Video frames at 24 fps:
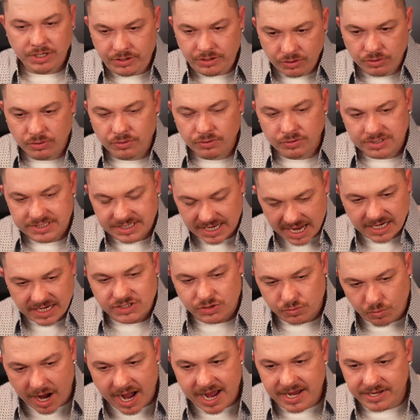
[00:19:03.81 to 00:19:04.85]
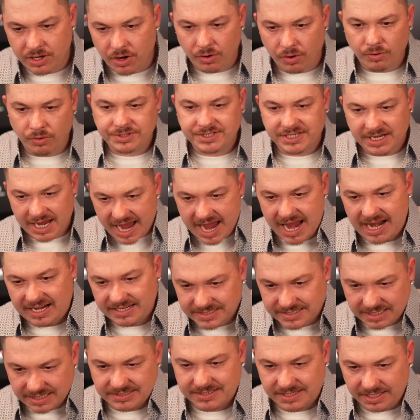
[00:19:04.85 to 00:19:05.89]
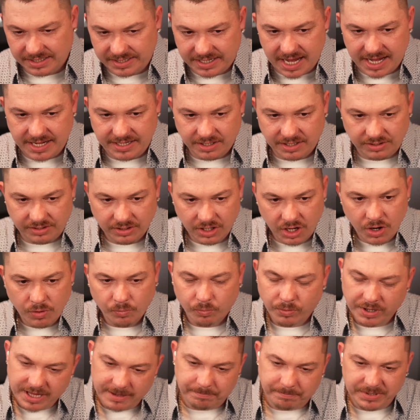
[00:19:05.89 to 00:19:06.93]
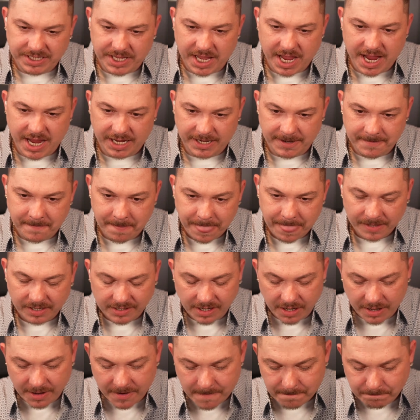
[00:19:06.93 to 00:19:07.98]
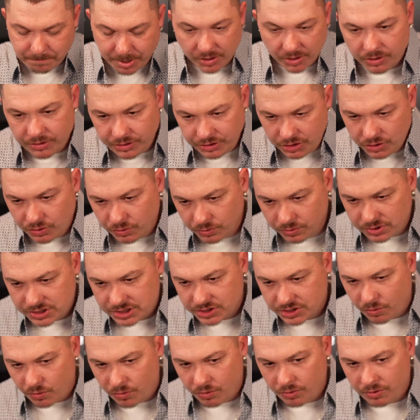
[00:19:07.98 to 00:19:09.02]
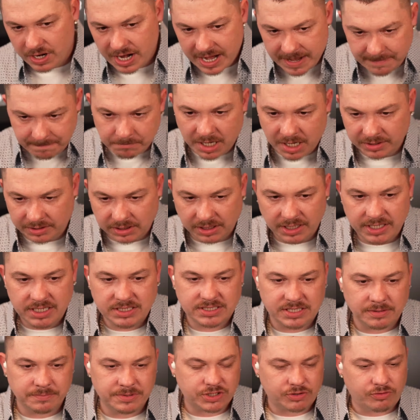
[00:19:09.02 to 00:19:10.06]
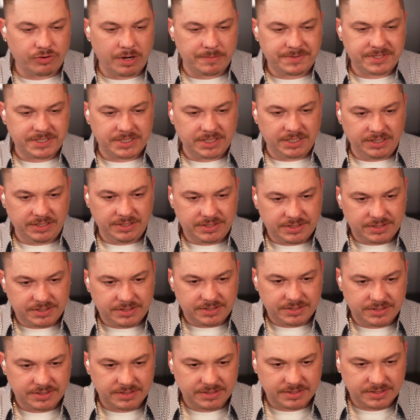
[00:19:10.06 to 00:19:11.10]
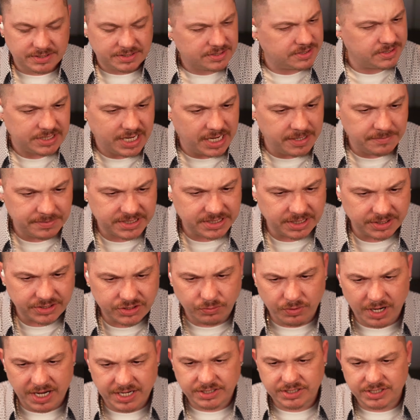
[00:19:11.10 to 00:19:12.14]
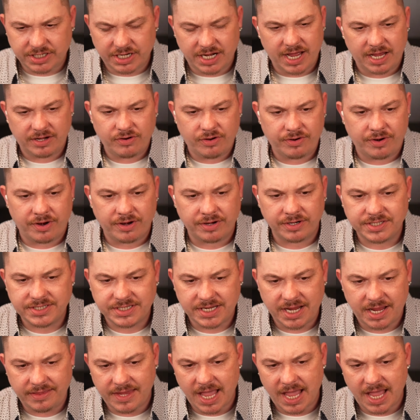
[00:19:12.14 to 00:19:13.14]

use XYO to access the data. Would it be a per use or a monthly subscription type situation? I don't understand